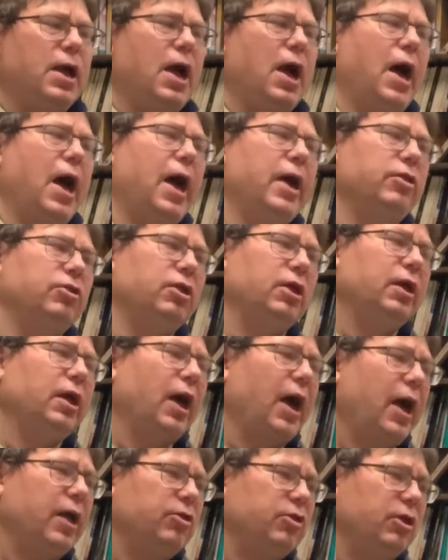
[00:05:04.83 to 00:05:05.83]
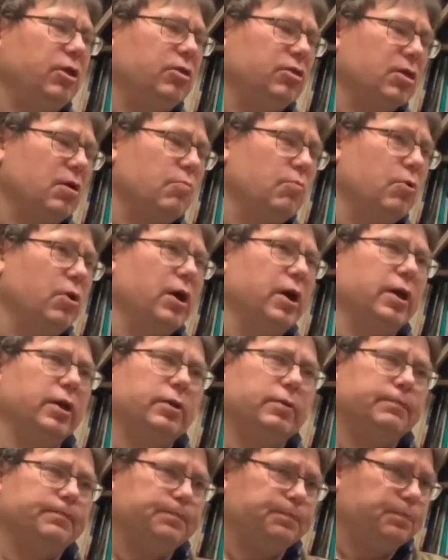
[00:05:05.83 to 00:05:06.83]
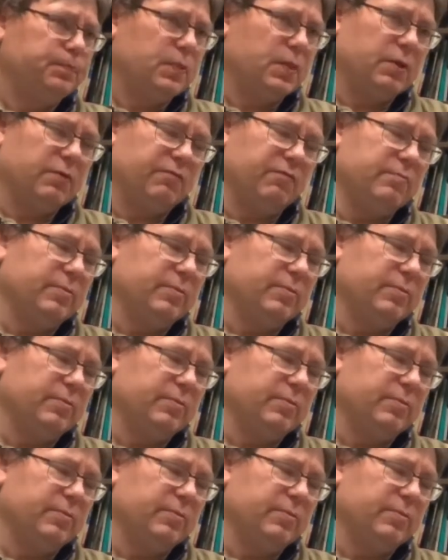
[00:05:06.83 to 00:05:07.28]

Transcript: I see someone from